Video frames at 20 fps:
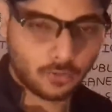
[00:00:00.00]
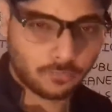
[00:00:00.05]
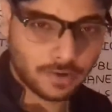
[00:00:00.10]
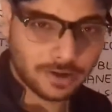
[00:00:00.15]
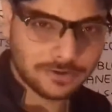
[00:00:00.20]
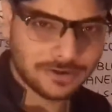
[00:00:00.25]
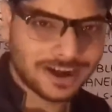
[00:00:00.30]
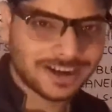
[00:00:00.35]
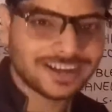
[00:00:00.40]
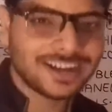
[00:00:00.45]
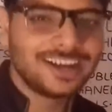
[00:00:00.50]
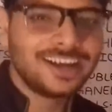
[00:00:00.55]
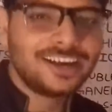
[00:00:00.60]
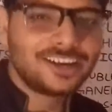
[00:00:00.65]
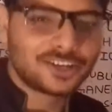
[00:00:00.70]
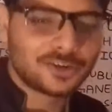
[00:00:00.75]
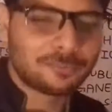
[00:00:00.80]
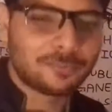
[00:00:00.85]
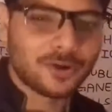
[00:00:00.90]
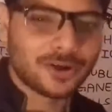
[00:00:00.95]
Often
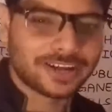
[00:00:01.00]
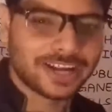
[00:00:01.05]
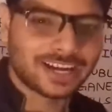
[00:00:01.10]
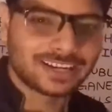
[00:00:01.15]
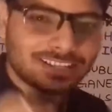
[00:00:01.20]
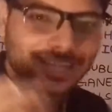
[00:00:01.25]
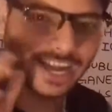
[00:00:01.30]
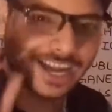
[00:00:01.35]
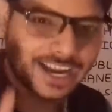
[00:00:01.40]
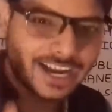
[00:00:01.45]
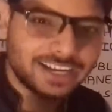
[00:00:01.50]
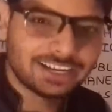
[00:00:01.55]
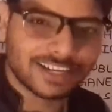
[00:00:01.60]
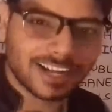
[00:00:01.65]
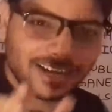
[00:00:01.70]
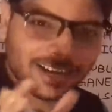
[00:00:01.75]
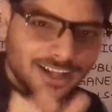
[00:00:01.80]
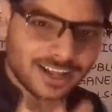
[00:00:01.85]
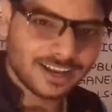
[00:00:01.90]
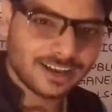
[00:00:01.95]
what? To protect the
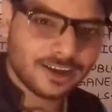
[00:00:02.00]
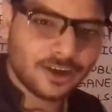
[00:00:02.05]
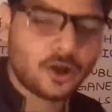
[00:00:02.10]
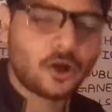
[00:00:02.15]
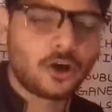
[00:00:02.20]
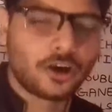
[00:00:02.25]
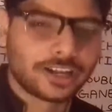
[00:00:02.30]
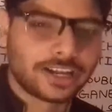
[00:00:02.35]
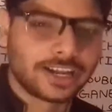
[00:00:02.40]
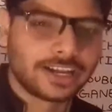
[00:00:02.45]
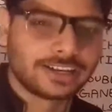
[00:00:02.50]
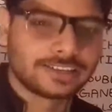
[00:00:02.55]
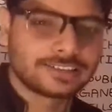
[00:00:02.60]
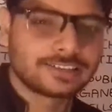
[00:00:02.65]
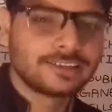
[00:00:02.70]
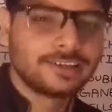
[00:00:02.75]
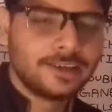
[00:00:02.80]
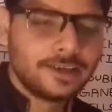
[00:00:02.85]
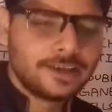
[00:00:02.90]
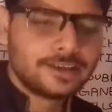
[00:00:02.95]
internal
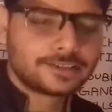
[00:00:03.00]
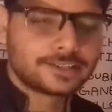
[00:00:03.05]
organs